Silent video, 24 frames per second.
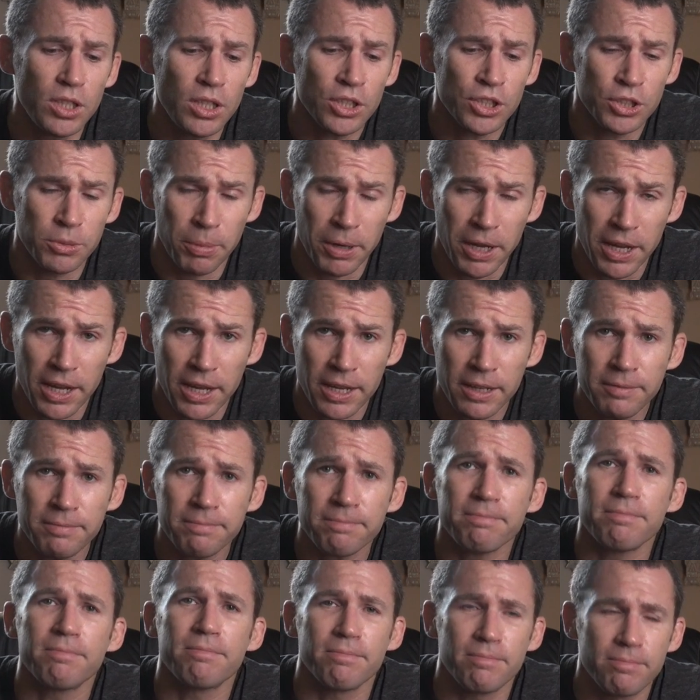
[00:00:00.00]
Japan.
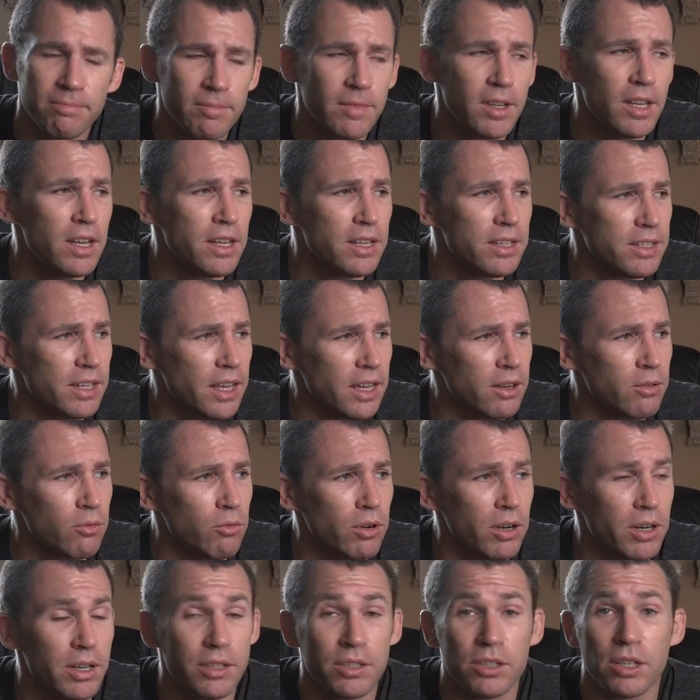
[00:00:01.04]
Second
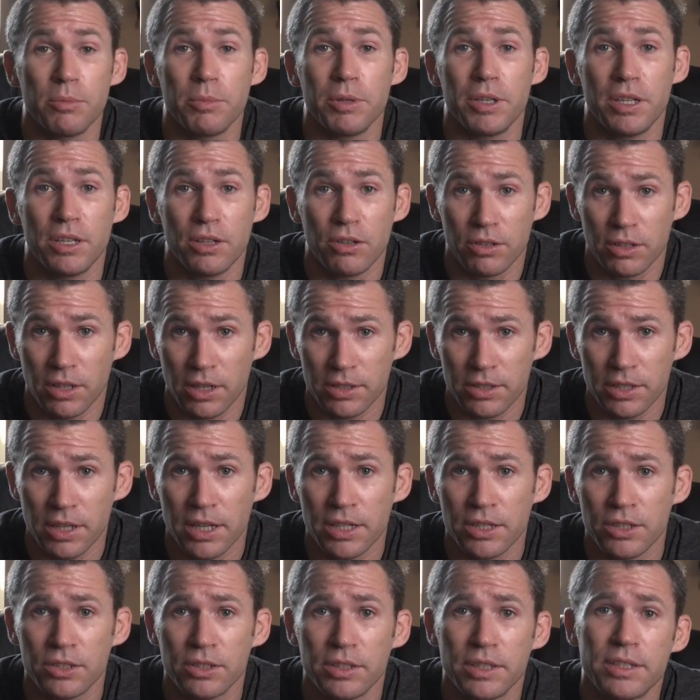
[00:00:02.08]
one is going to be here in Los
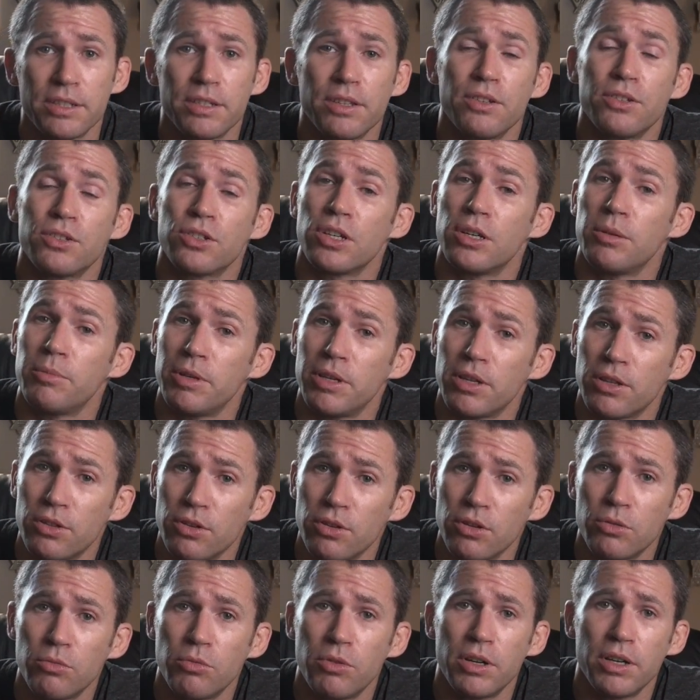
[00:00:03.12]
Angeles, and there's going to be a
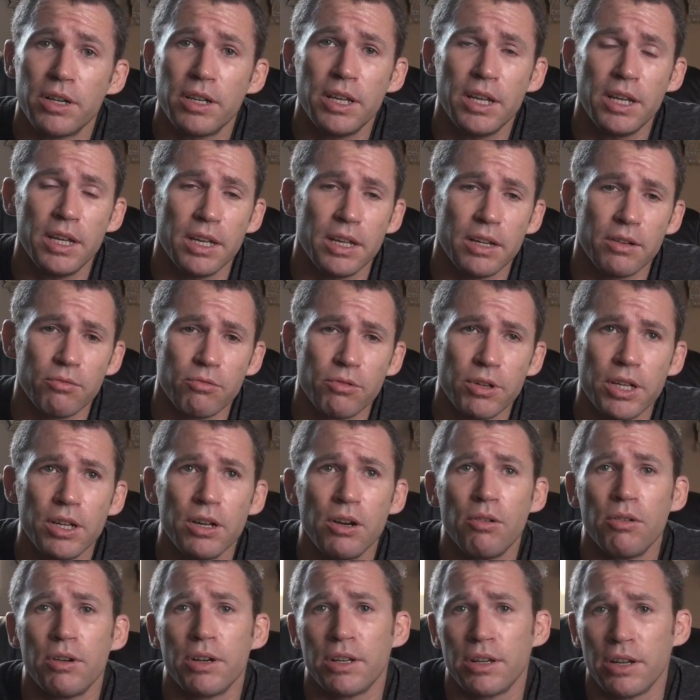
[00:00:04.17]
third one in
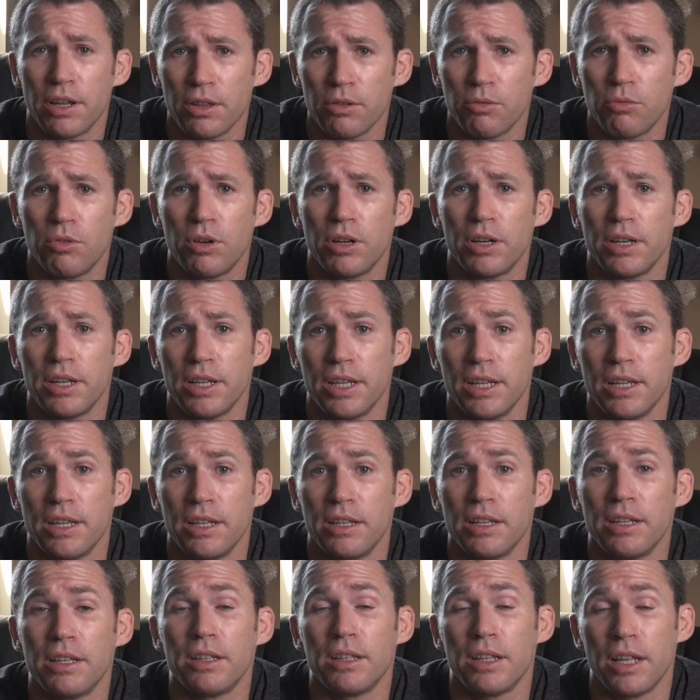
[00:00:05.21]
Rio and another one
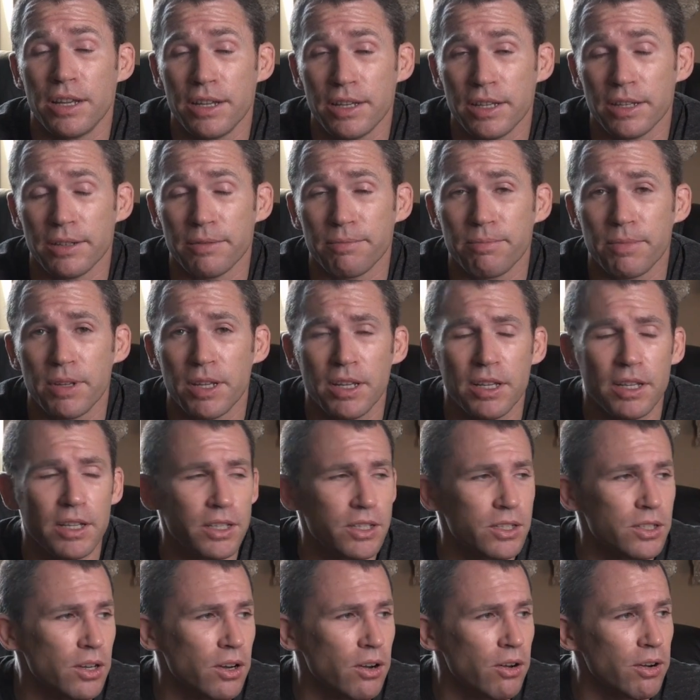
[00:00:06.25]
in London.
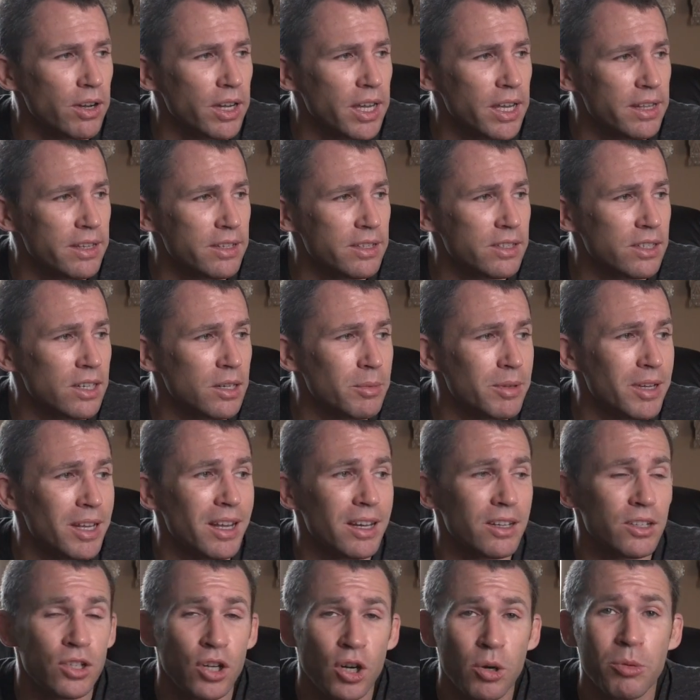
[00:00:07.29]
So again, this is going to be on
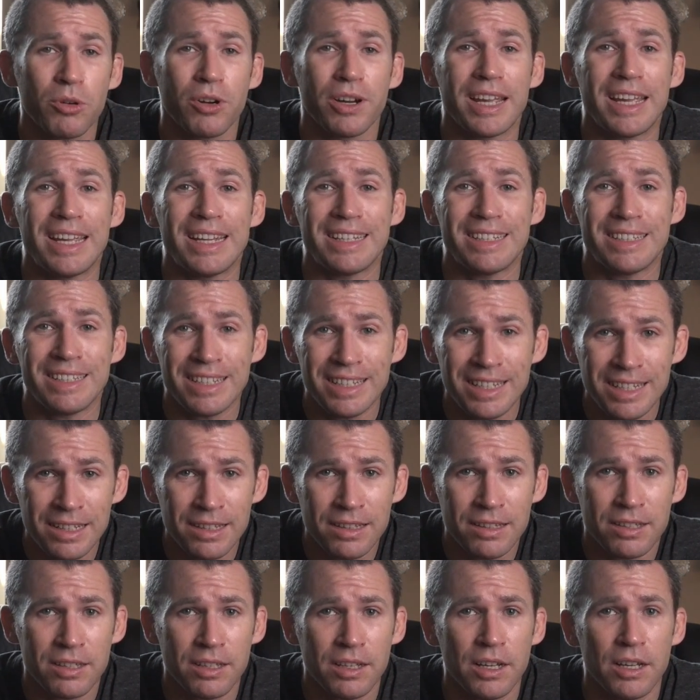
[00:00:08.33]
October
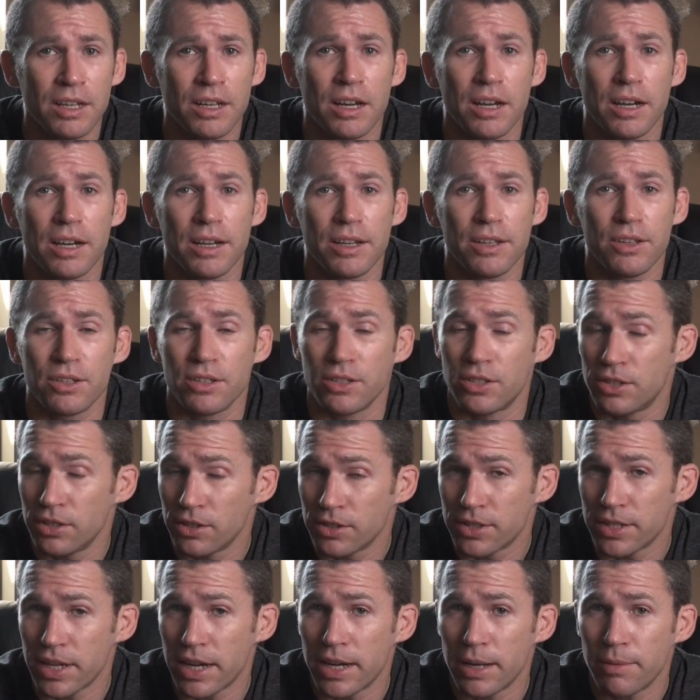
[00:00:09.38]
18th. You can
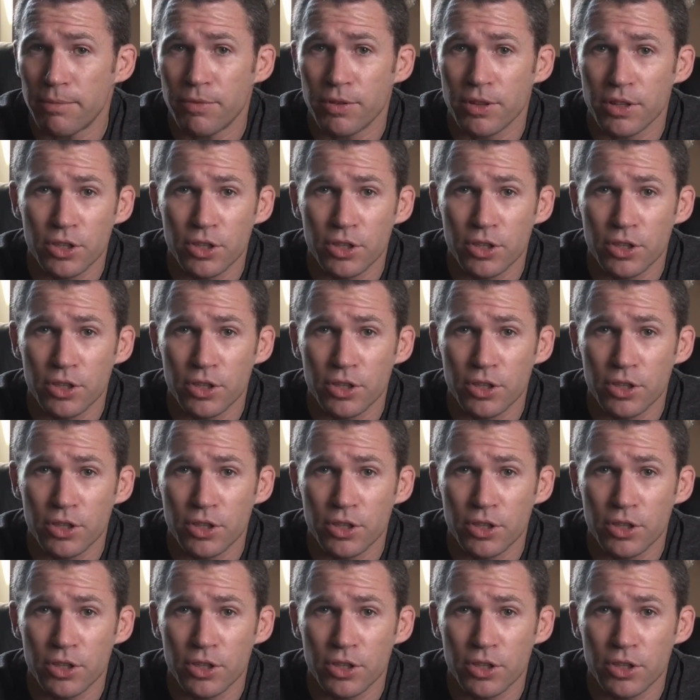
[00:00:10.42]
still sign up for